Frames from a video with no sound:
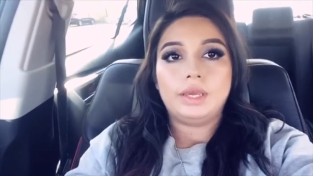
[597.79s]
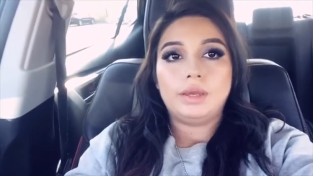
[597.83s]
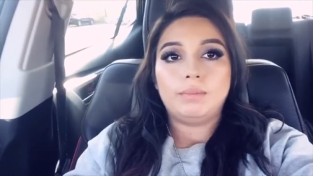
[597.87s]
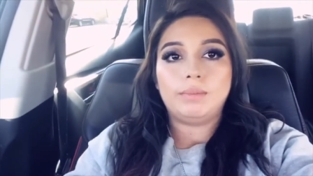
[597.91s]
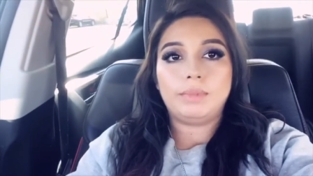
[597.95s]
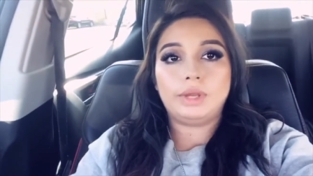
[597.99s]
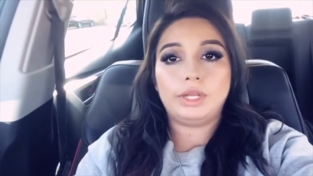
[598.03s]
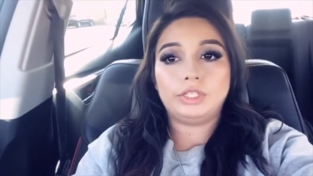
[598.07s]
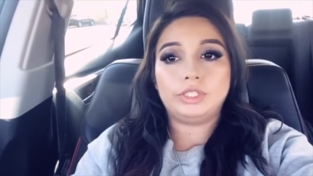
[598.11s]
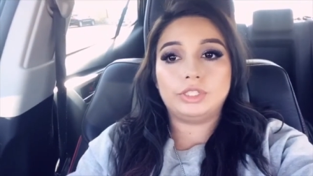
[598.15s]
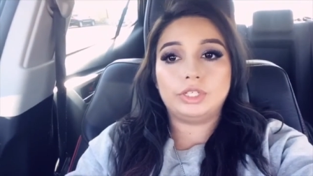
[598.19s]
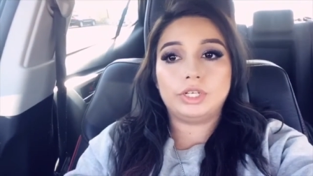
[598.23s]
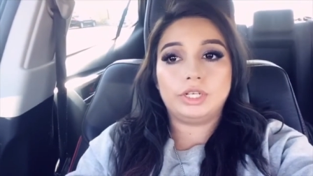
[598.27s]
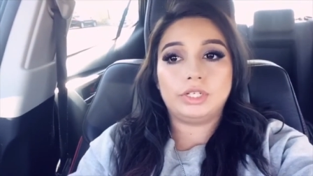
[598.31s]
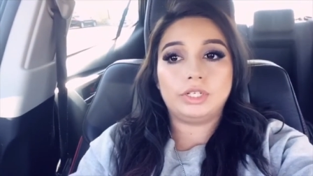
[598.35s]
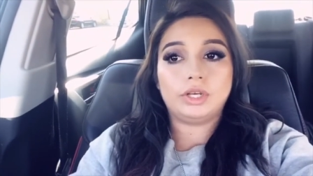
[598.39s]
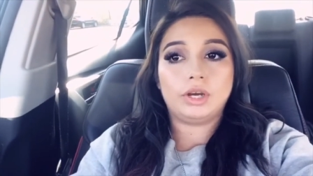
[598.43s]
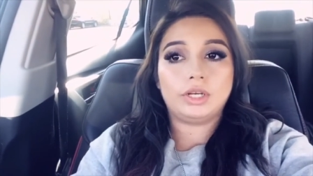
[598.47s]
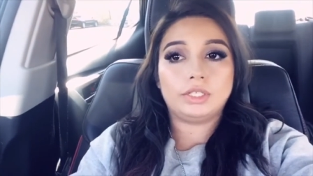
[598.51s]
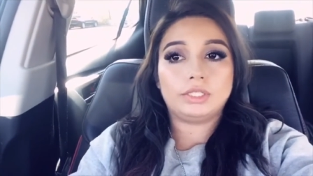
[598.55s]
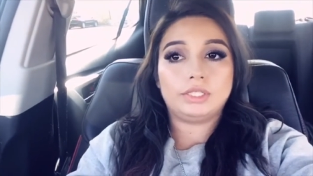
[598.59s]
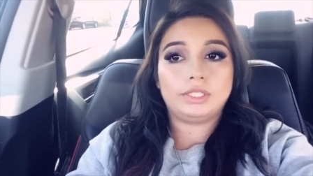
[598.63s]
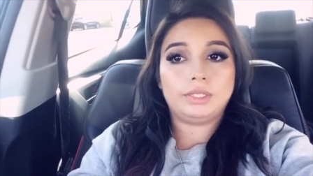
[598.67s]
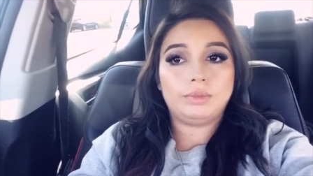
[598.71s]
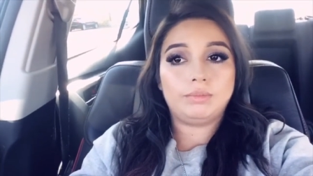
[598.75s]
make sure I
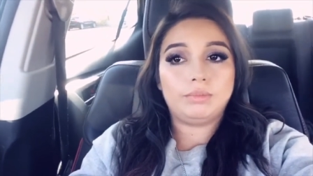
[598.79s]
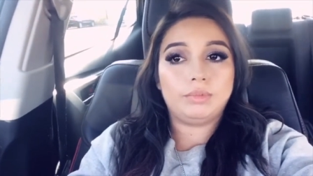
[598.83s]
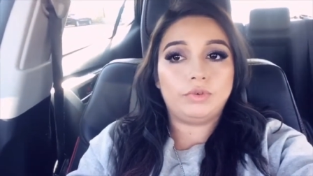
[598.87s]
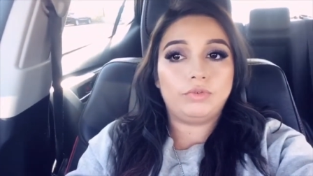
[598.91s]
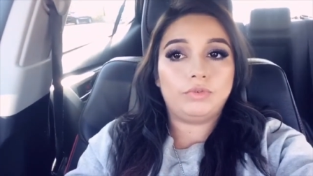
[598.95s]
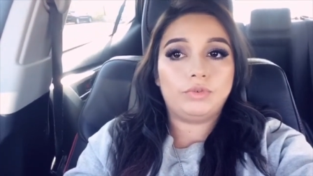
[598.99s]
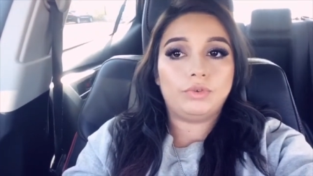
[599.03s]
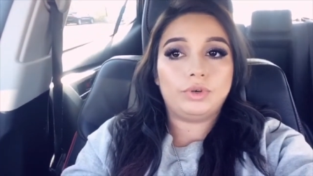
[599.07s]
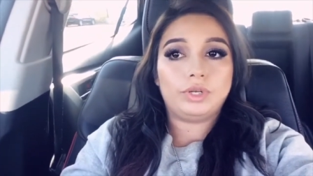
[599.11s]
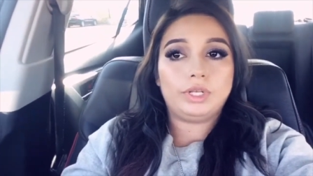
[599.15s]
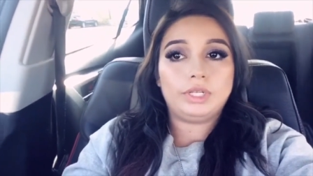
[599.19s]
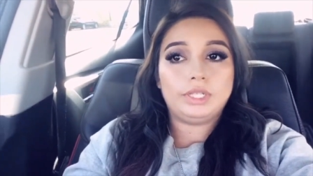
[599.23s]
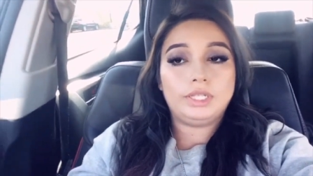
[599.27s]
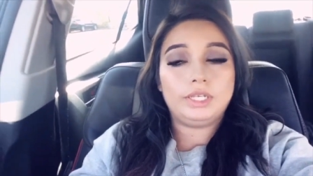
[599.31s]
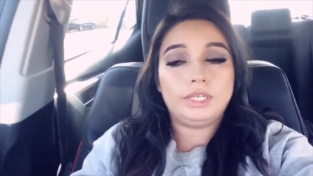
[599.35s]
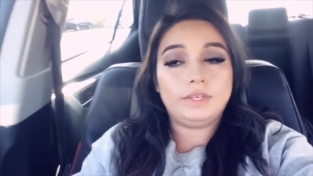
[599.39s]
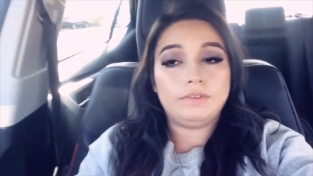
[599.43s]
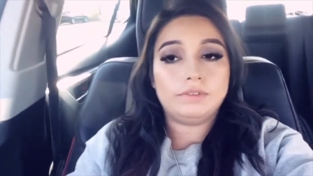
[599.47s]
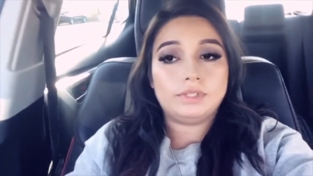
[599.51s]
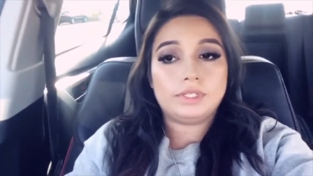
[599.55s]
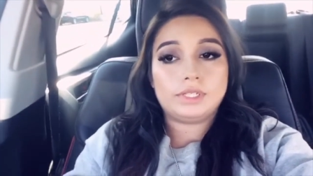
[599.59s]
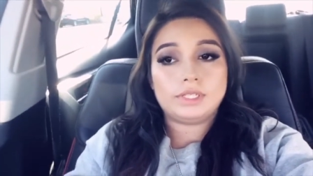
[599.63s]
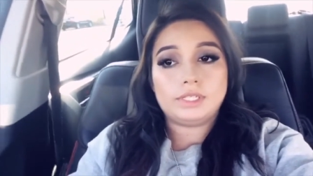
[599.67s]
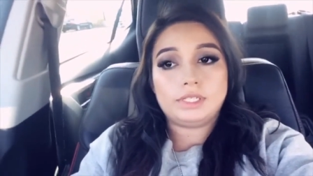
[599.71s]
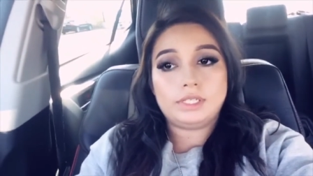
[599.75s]
talk to him before he
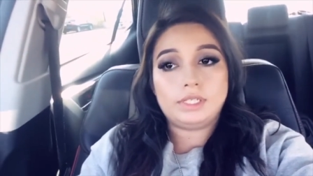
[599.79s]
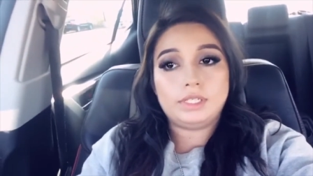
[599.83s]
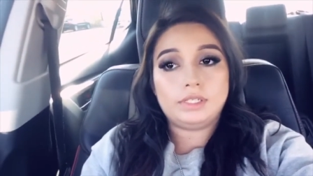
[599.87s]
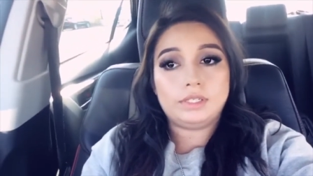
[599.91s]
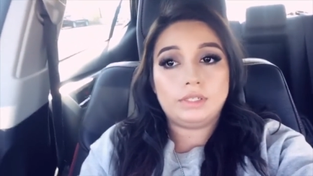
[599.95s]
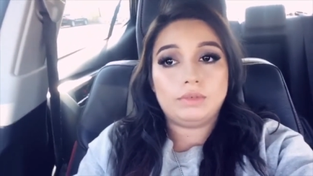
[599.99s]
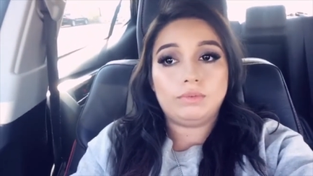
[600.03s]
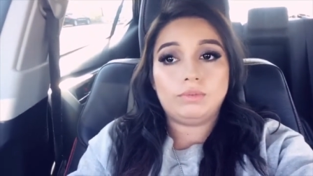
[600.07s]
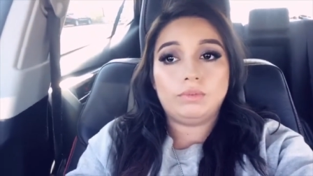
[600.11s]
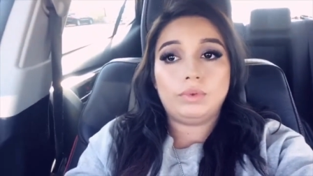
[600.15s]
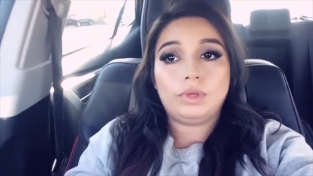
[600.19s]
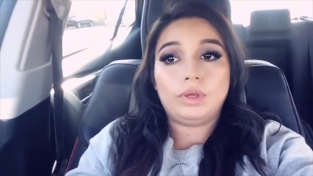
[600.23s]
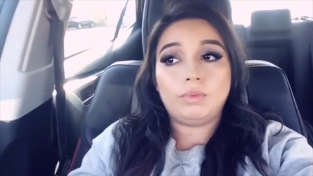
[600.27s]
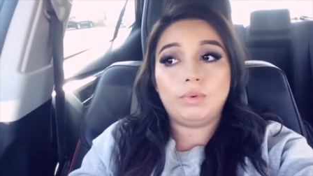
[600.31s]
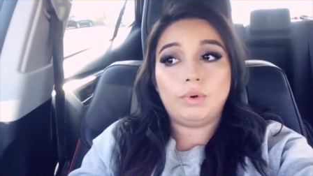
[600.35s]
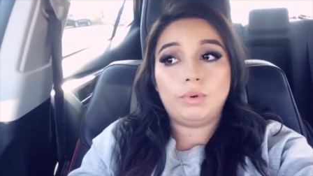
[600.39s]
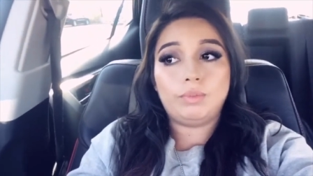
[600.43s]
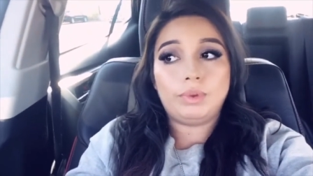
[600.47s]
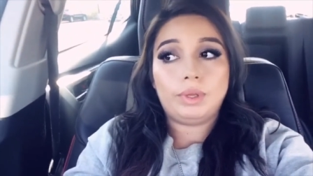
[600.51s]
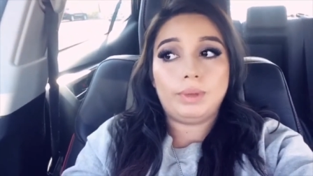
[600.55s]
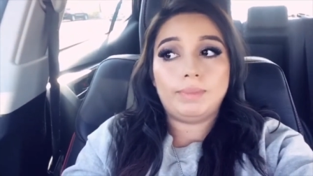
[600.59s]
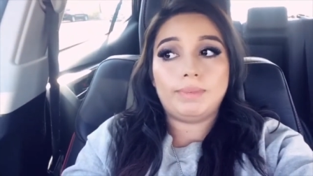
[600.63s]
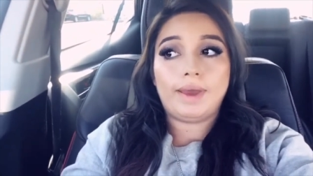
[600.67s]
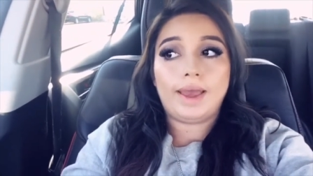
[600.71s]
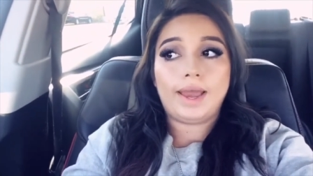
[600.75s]
leaves, because he won't
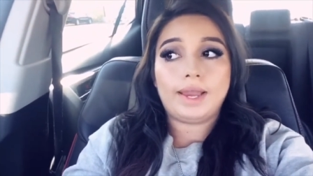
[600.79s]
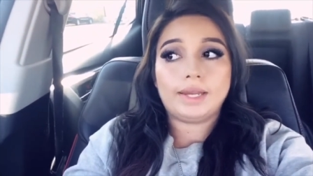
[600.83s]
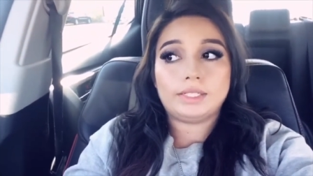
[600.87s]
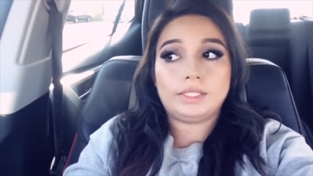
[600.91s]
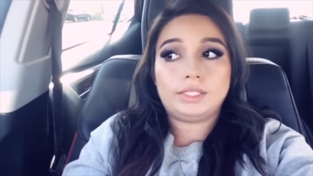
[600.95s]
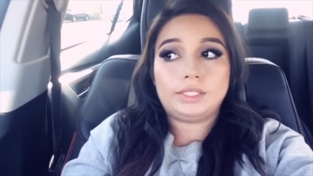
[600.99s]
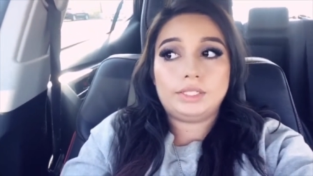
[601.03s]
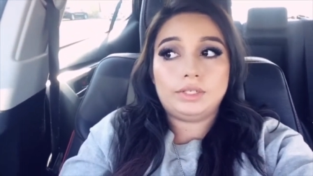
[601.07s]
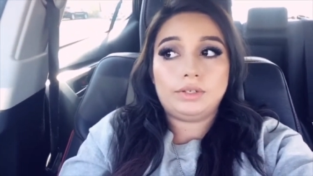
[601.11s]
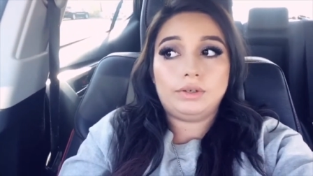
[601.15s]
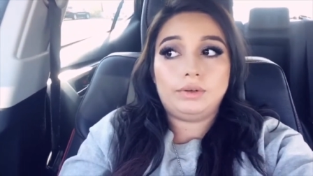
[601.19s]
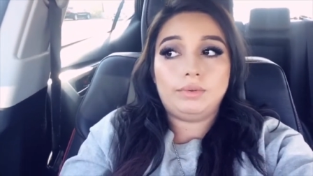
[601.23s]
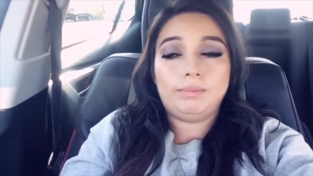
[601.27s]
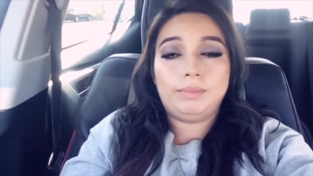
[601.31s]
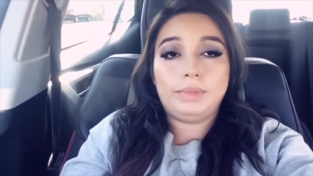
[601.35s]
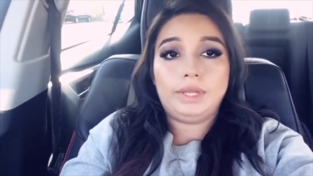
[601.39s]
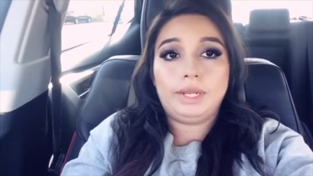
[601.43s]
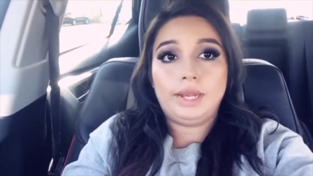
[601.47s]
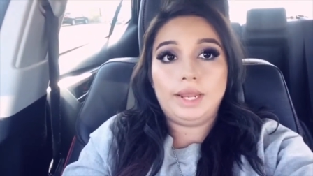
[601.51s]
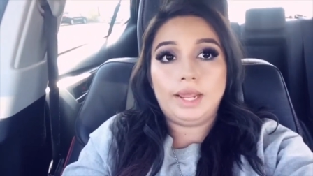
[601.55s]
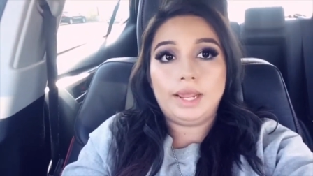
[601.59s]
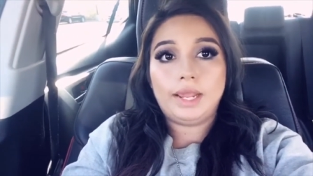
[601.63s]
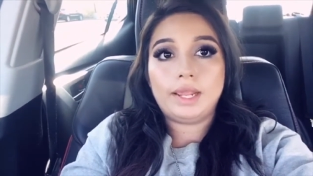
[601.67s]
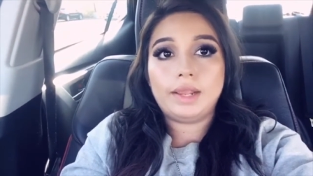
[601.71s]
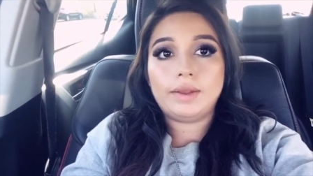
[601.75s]
be back till
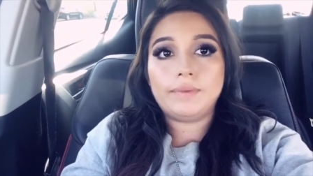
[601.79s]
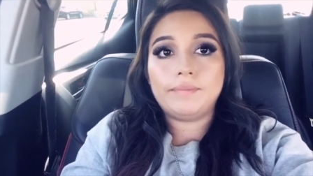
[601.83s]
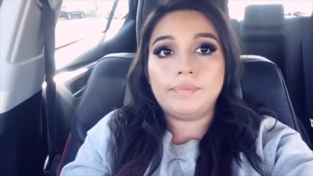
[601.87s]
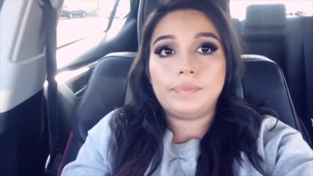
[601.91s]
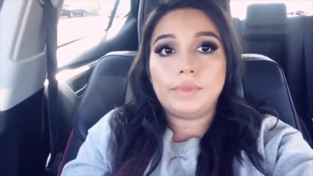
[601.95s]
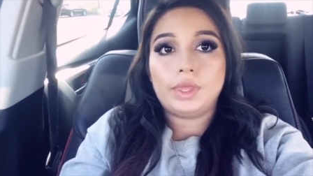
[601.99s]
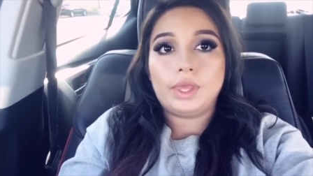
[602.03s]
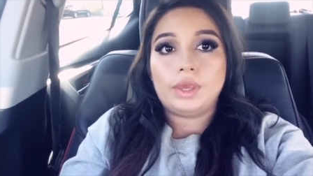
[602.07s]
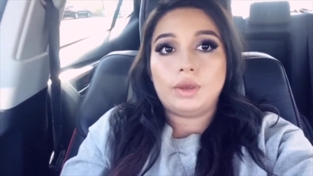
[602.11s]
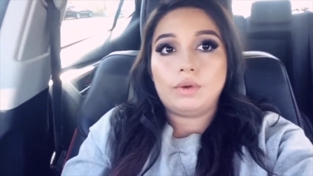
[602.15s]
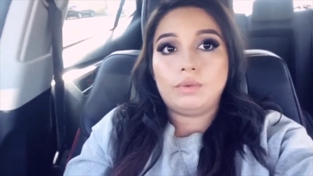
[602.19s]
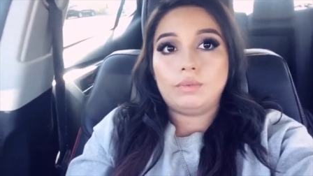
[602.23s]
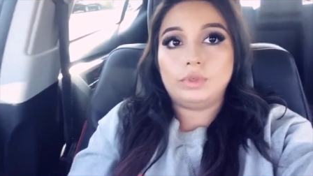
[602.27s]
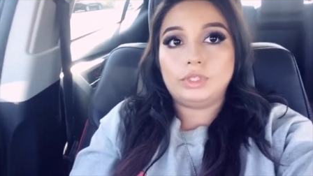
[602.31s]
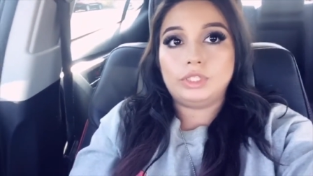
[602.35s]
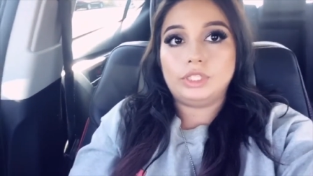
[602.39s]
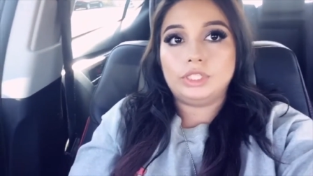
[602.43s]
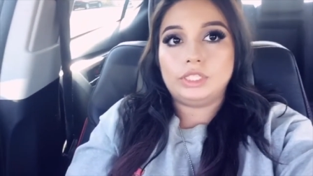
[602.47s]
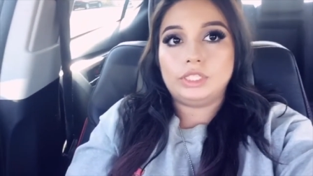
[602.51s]
midnight, which